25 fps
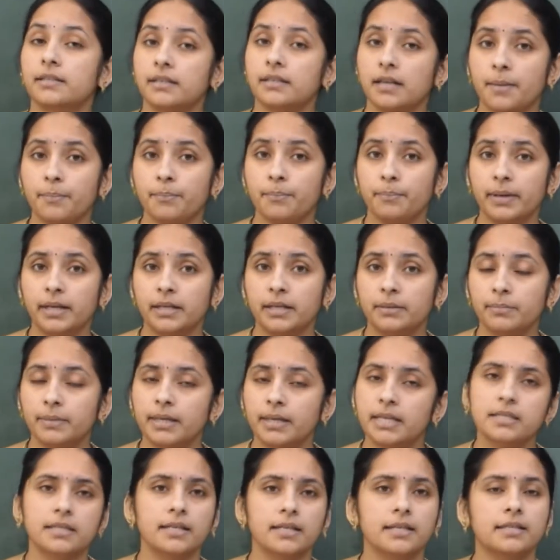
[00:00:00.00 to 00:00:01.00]
Trumpet
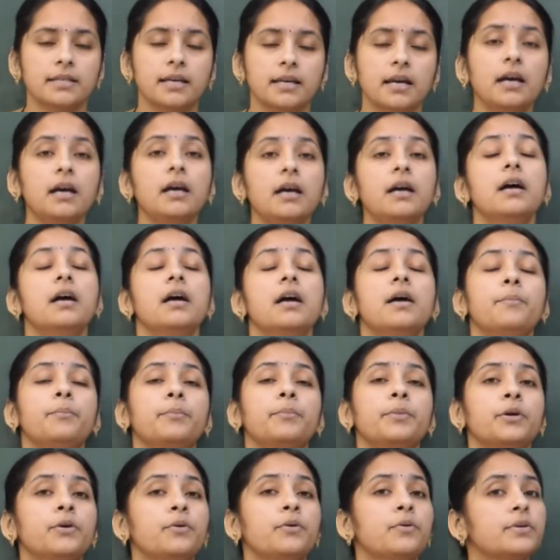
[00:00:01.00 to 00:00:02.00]
means it's a
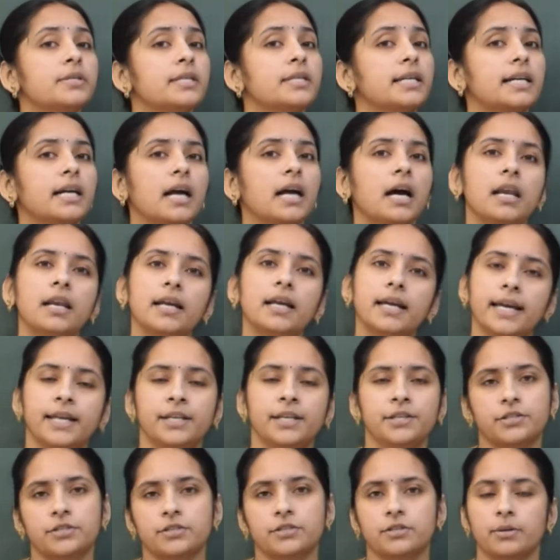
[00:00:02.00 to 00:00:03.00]
musical
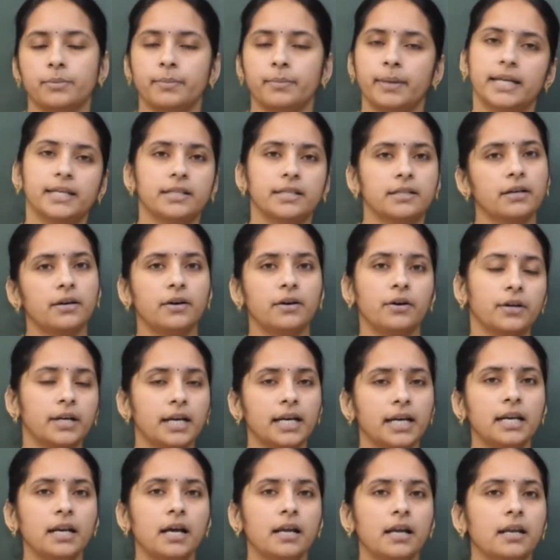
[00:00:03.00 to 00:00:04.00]
instrument.
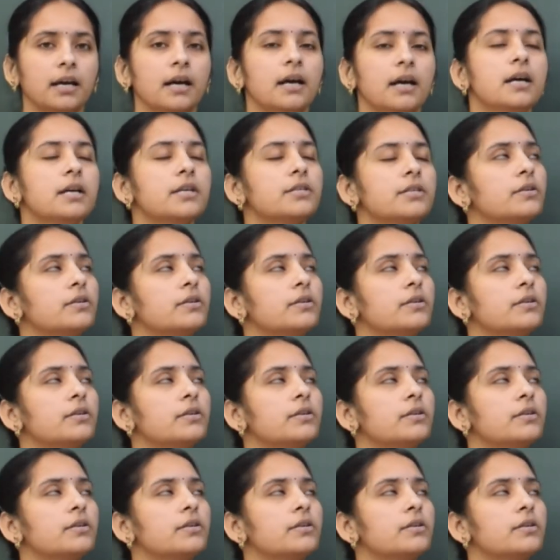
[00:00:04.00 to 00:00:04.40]
Okay, Nana?